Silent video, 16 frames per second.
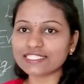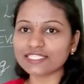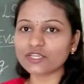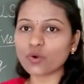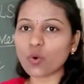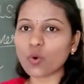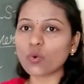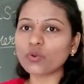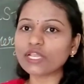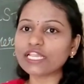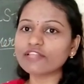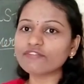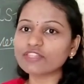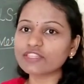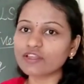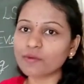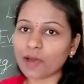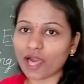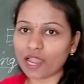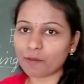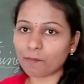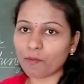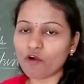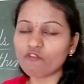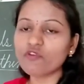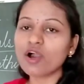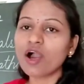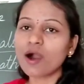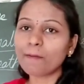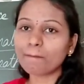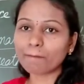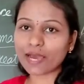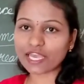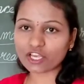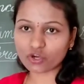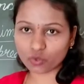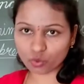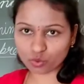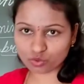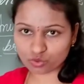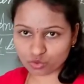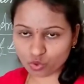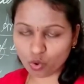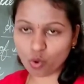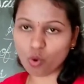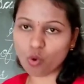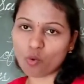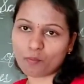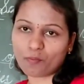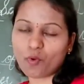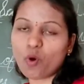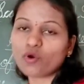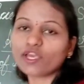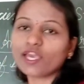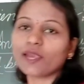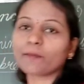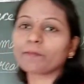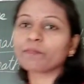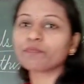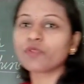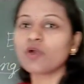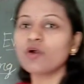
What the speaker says: see only with the help of microscope. Okay.